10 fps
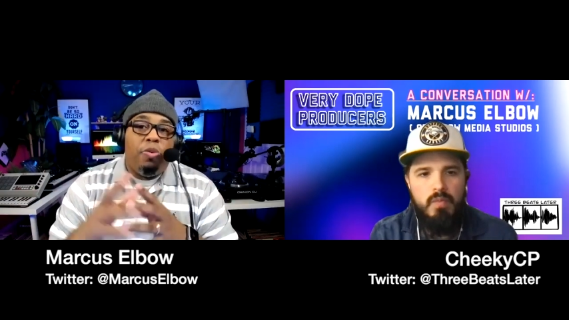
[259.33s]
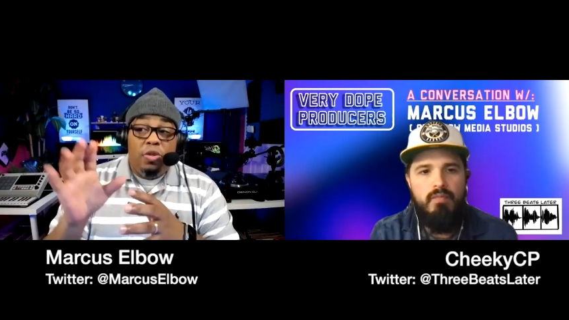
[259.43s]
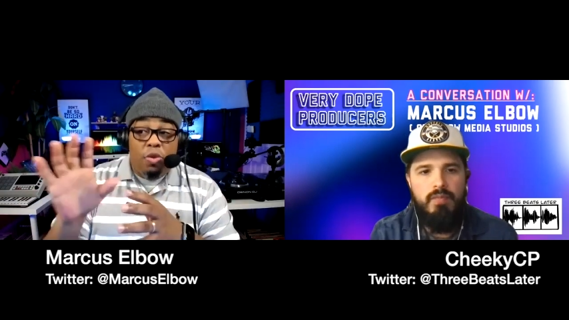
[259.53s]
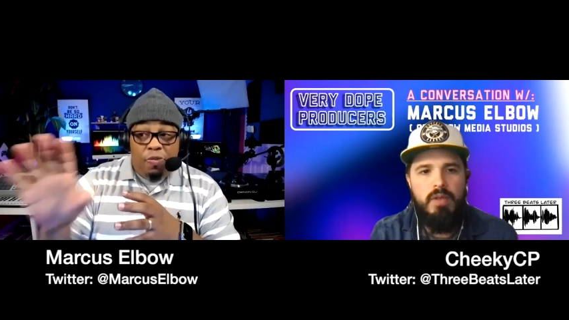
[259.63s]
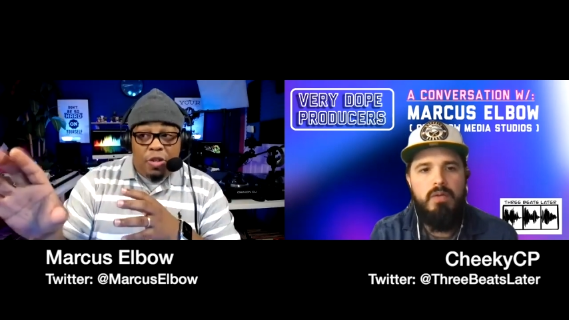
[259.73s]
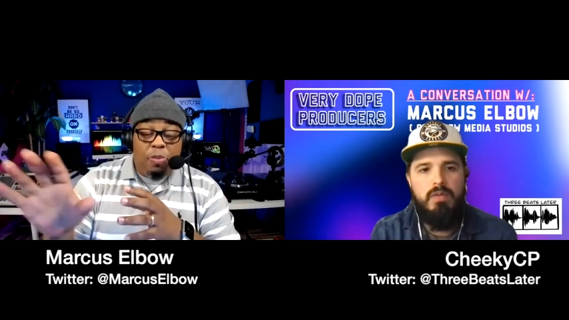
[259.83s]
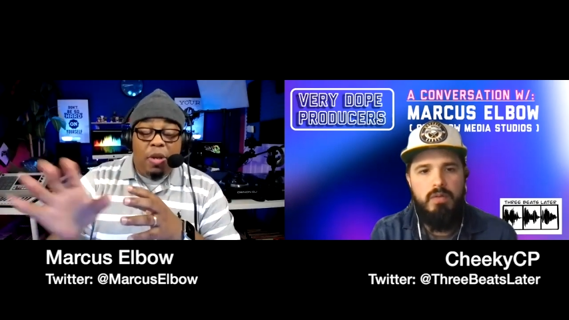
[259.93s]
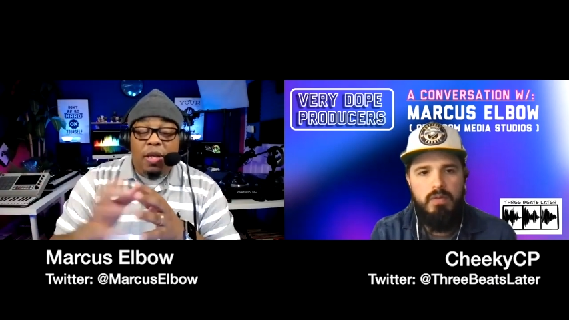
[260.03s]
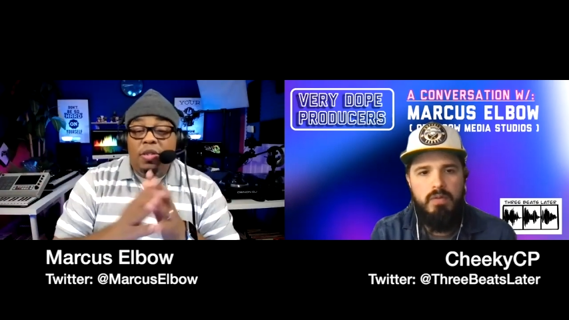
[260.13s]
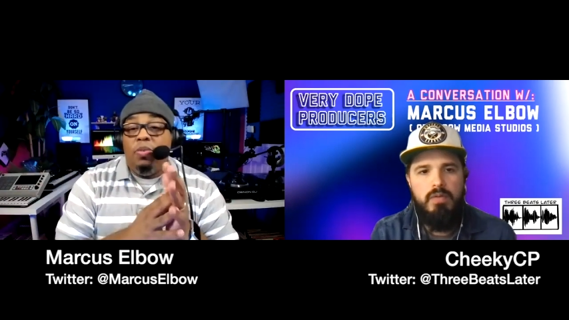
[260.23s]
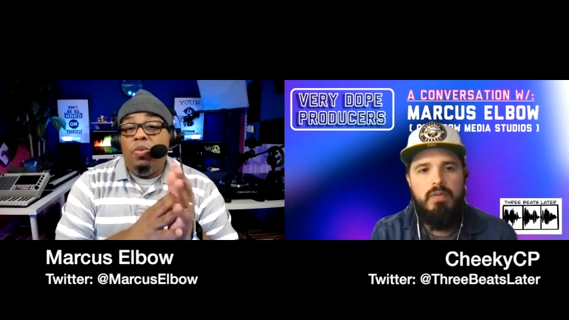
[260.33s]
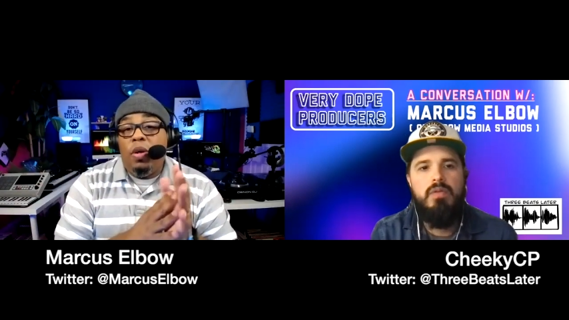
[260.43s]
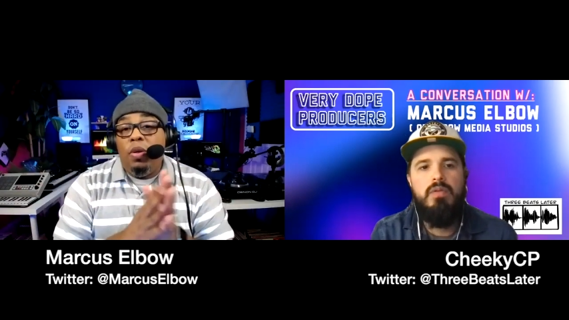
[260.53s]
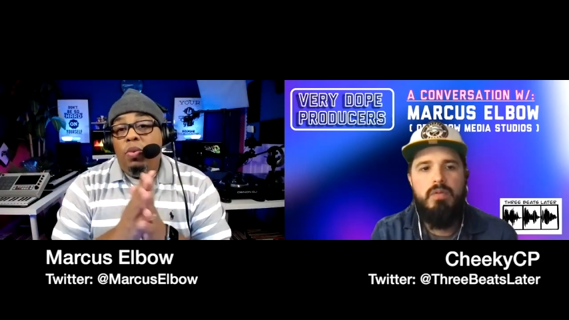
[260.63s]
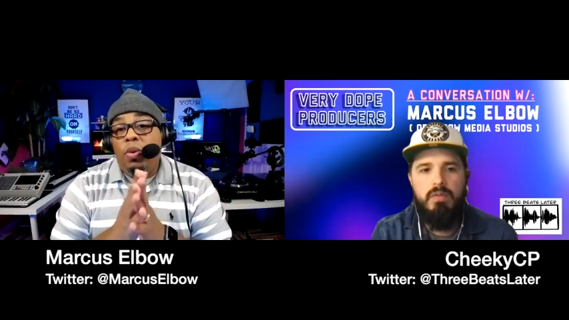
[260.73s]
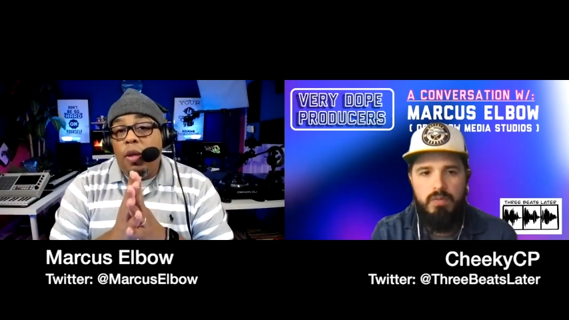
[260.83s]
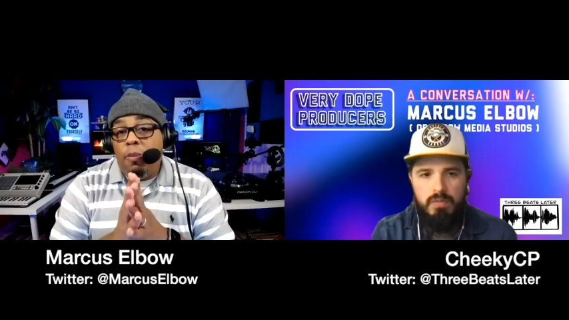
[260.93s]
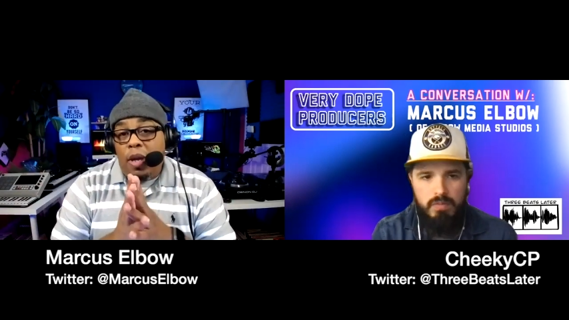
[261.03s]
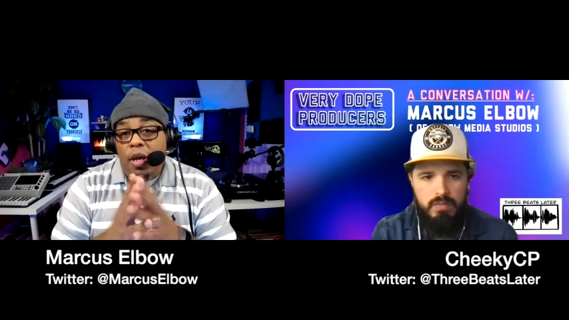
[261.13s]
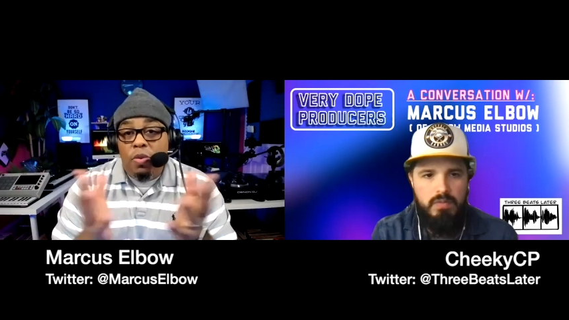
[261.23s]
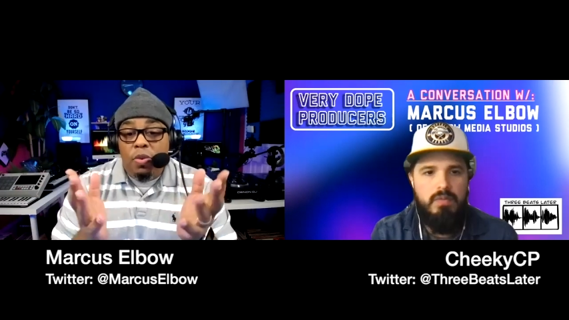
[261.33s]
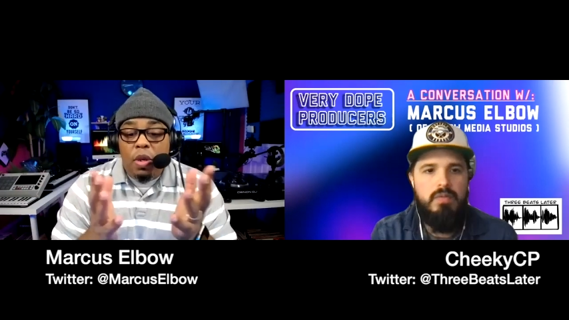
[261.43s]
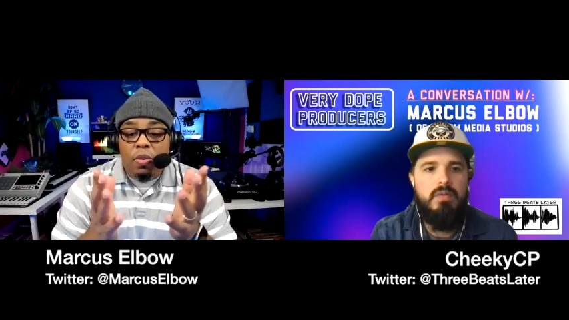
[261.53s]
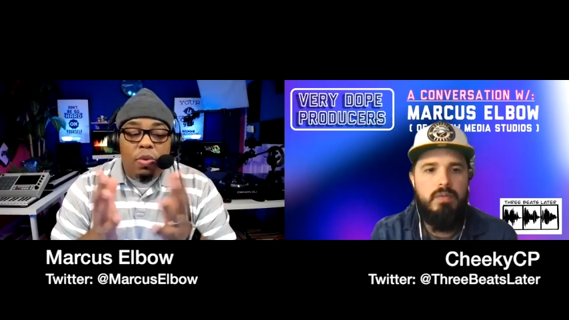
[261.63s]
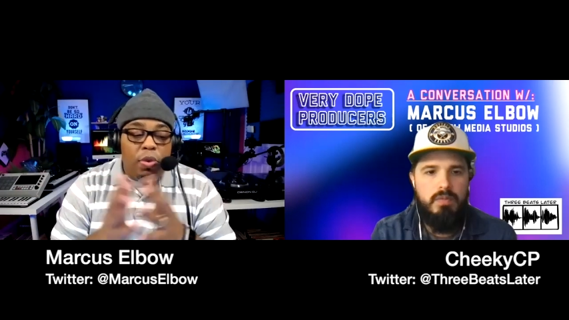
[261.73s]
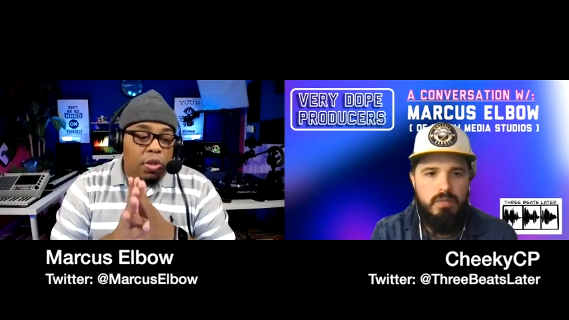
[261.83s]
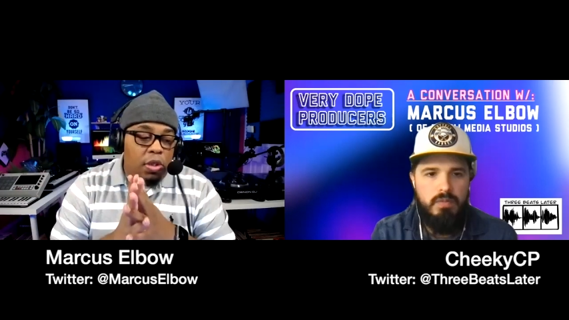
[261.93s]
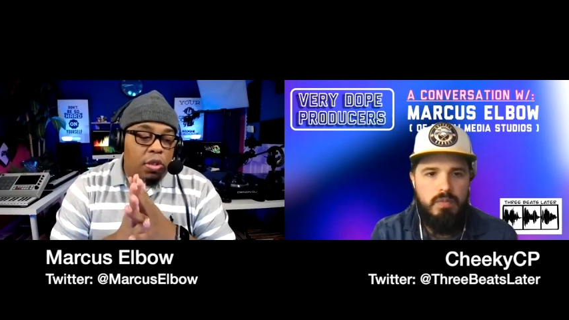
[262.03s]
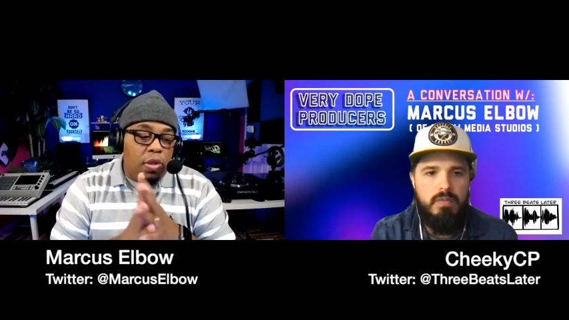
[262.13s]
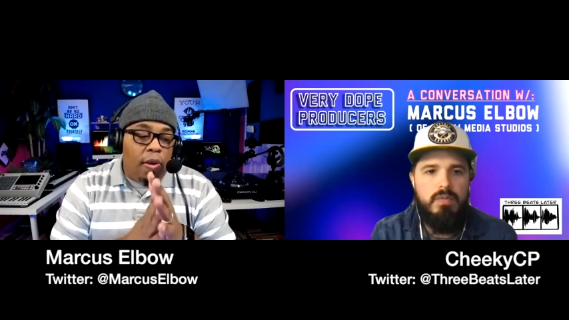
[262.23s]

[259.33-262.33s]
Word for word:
Speaker 1: So if it's played somewhere, you will get paid, you will get royalties,